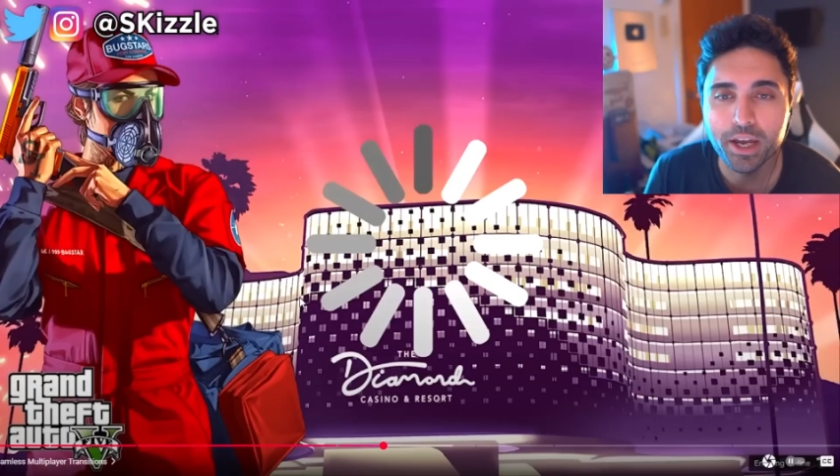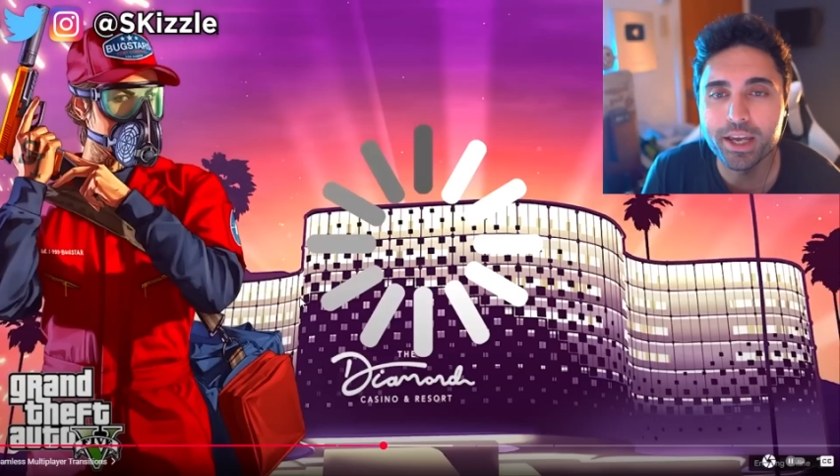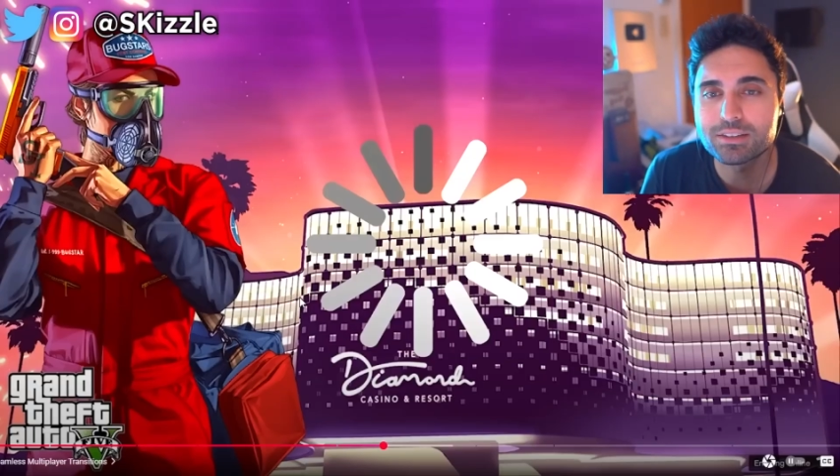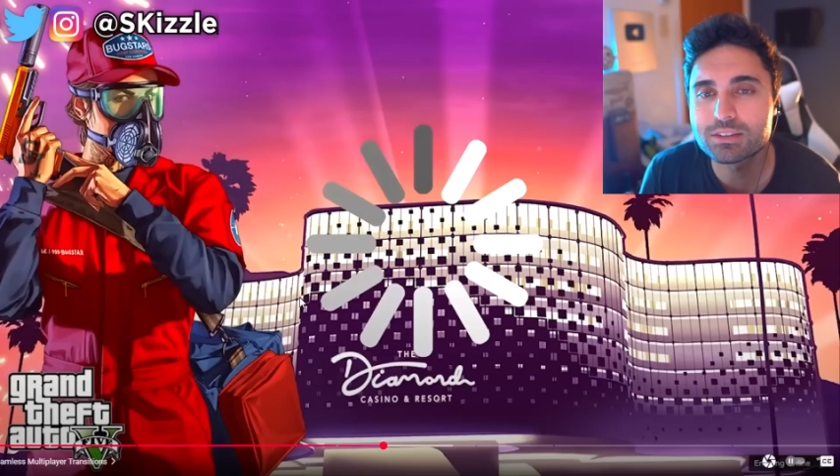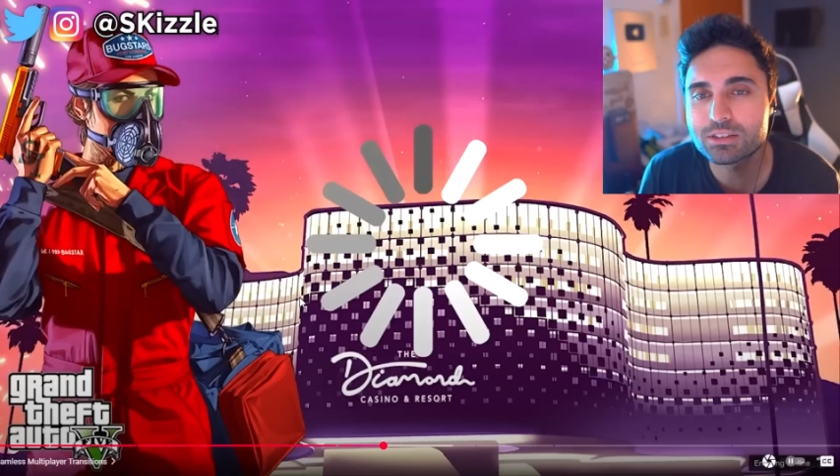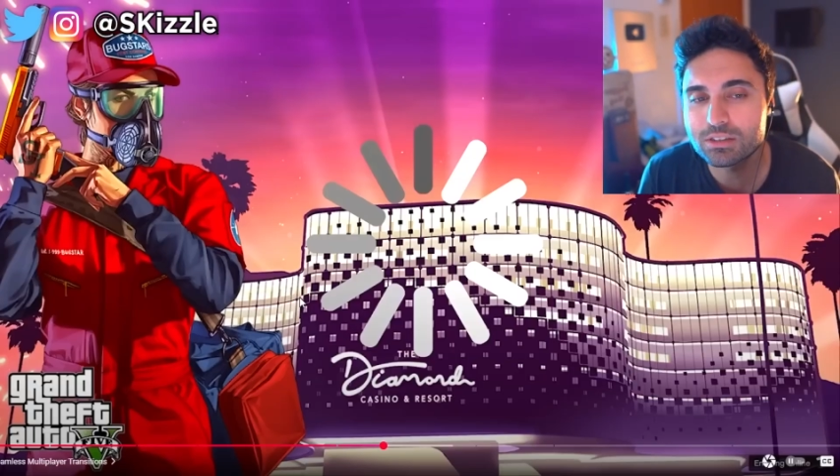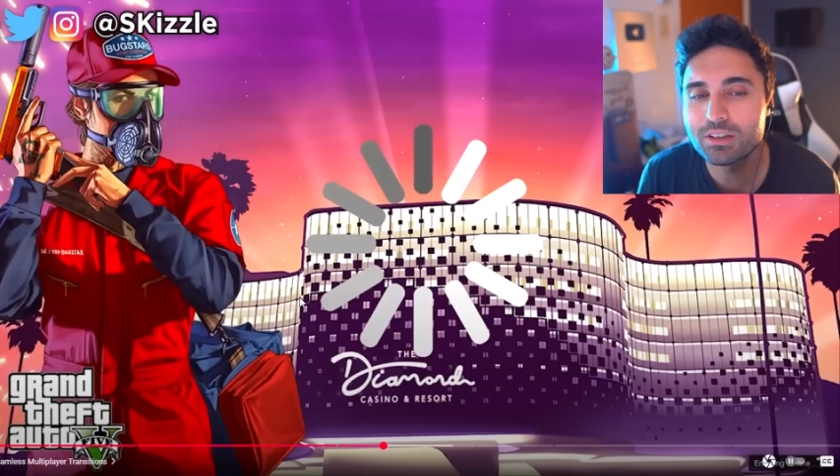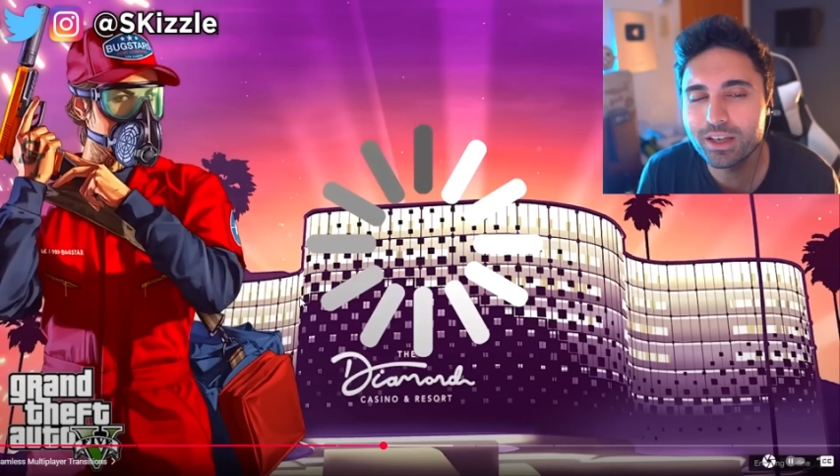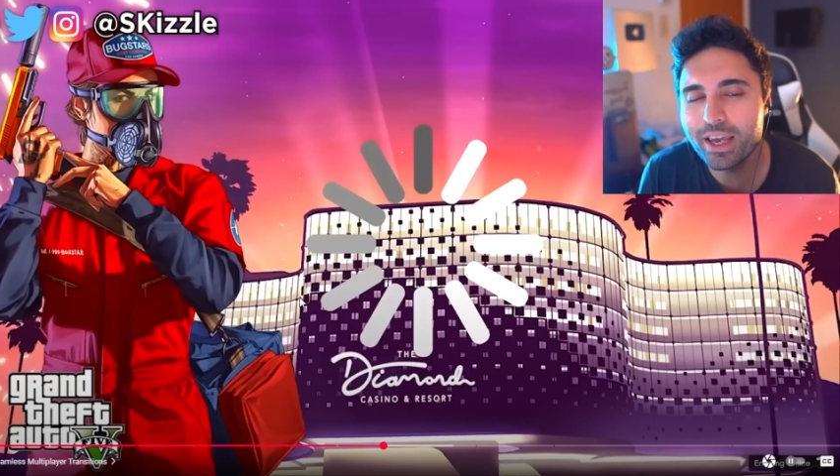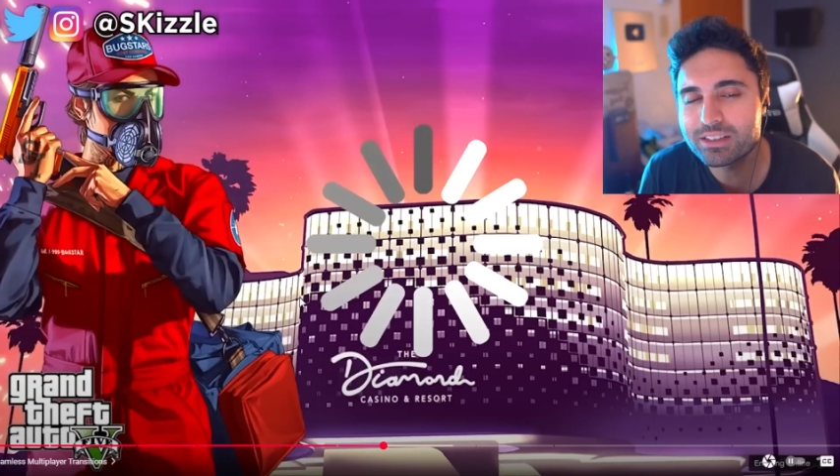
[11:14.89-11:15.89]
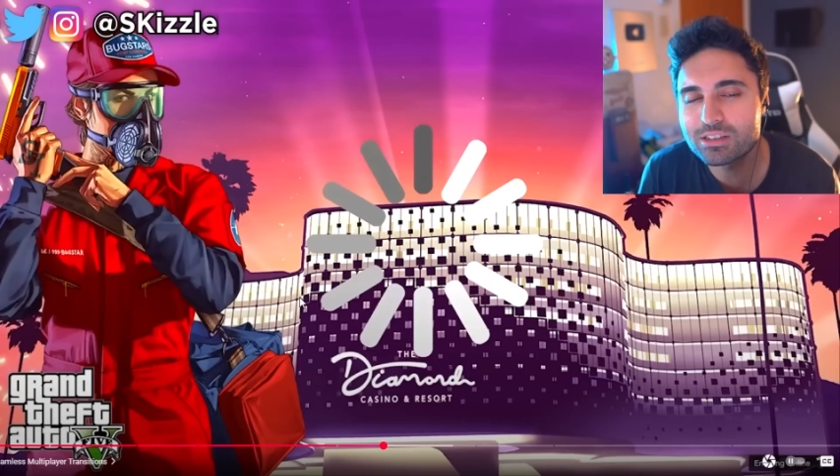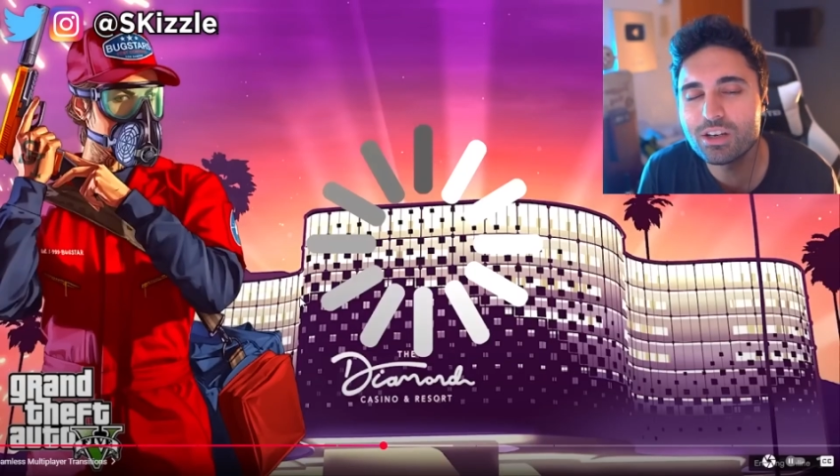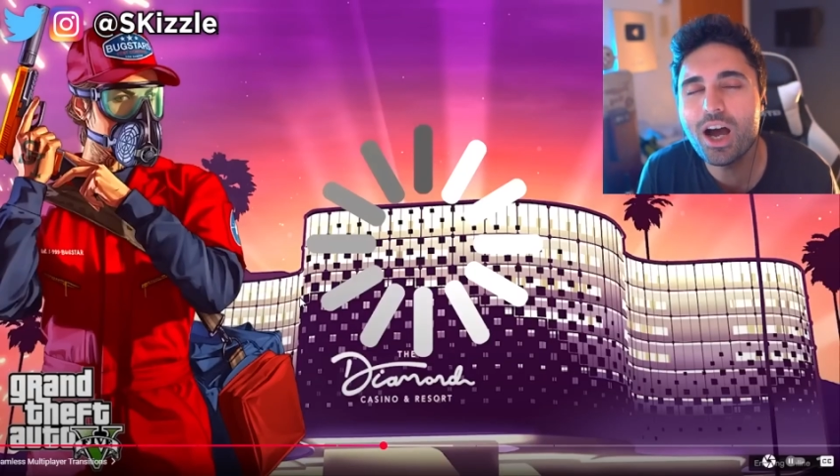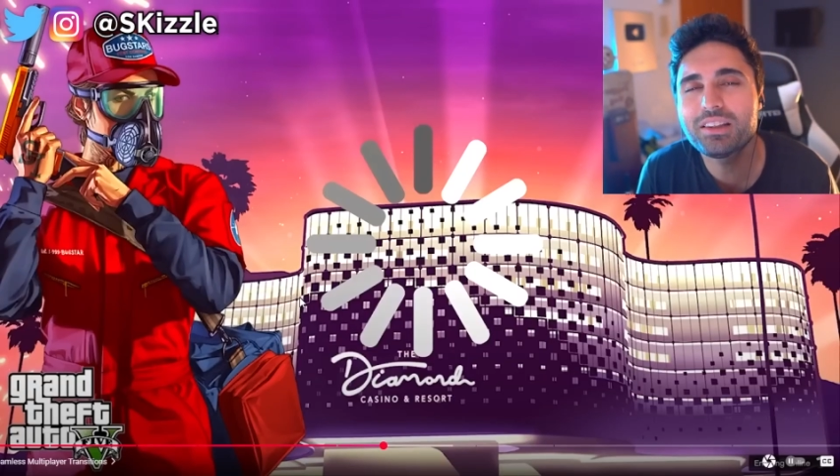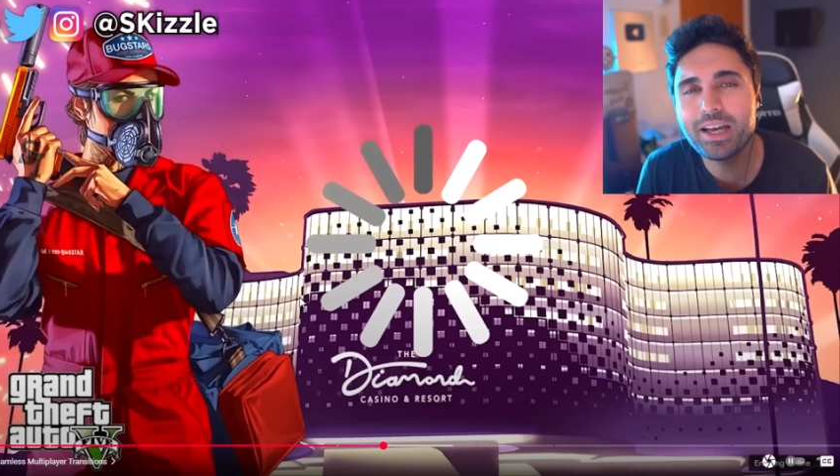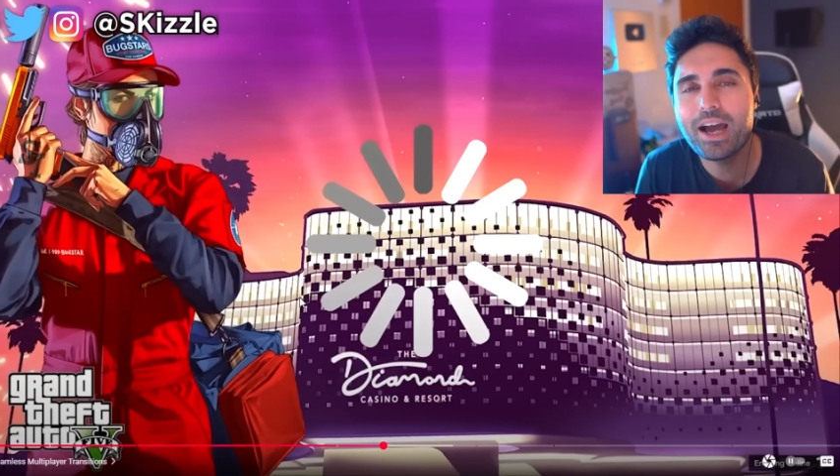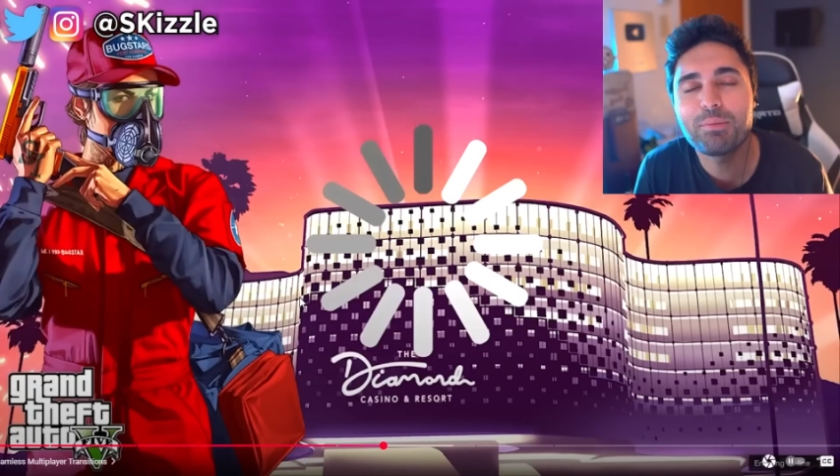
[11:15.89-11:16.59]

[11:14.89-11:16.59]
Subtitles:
It's not that,